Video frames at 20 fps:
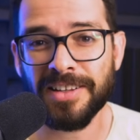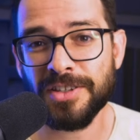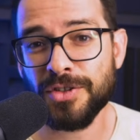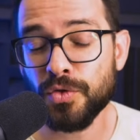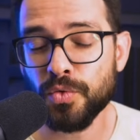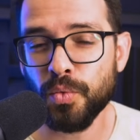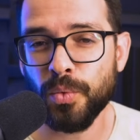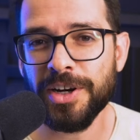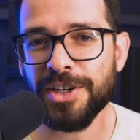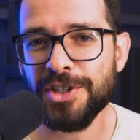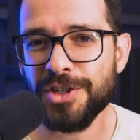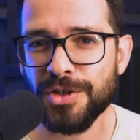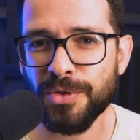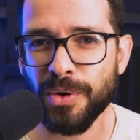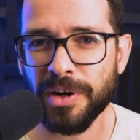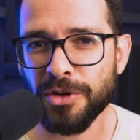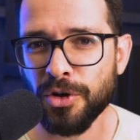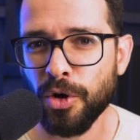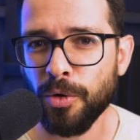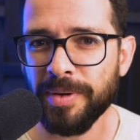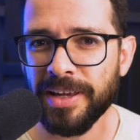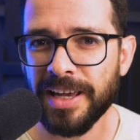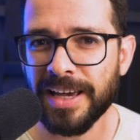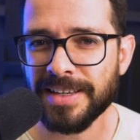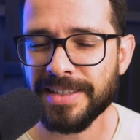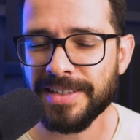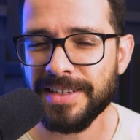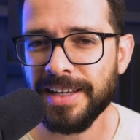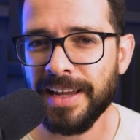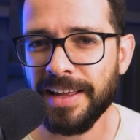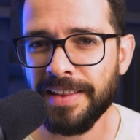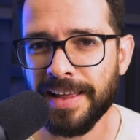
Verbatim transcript: of switched to Adobe X D,